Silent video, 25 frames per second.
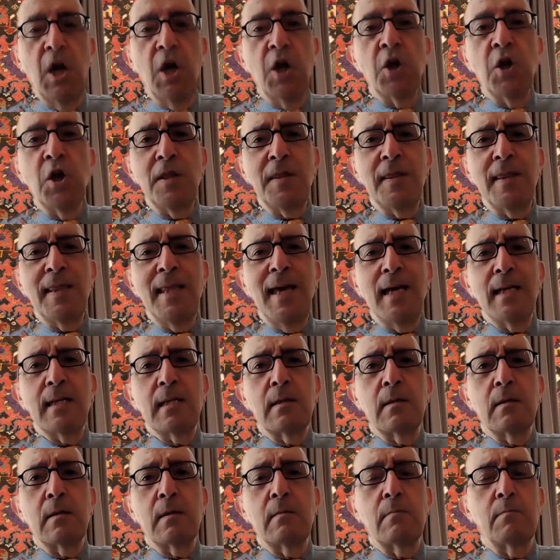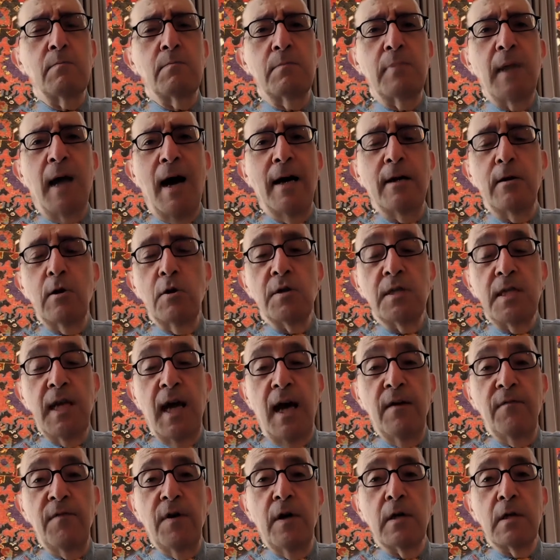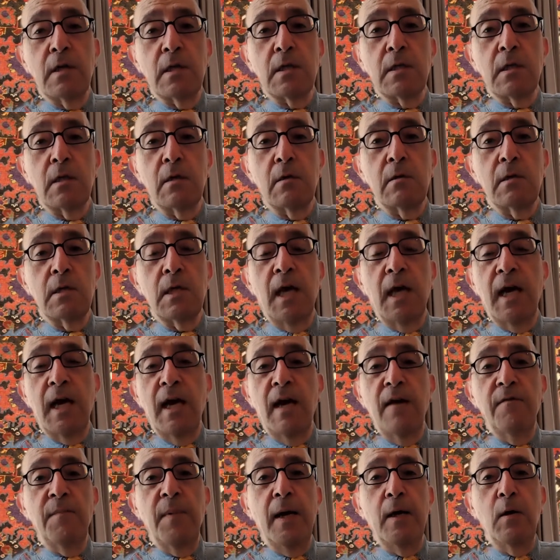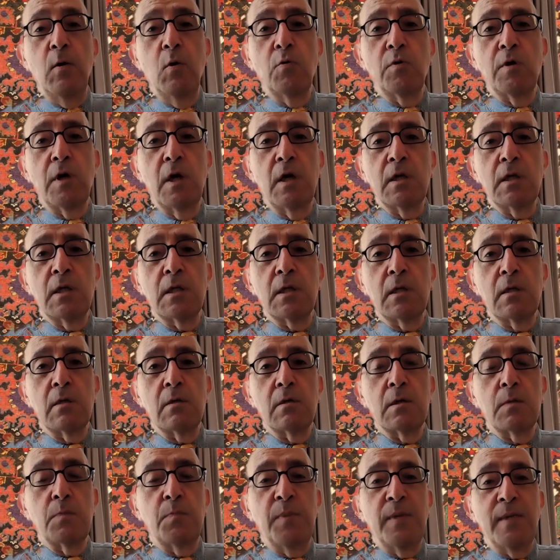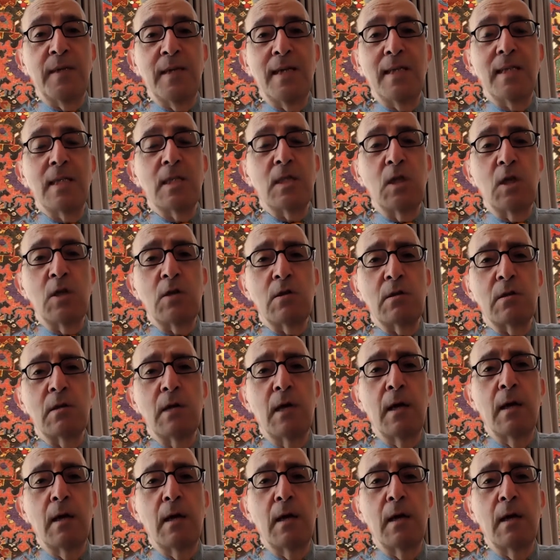Not that I don't have answers, I have my own answers, but it's not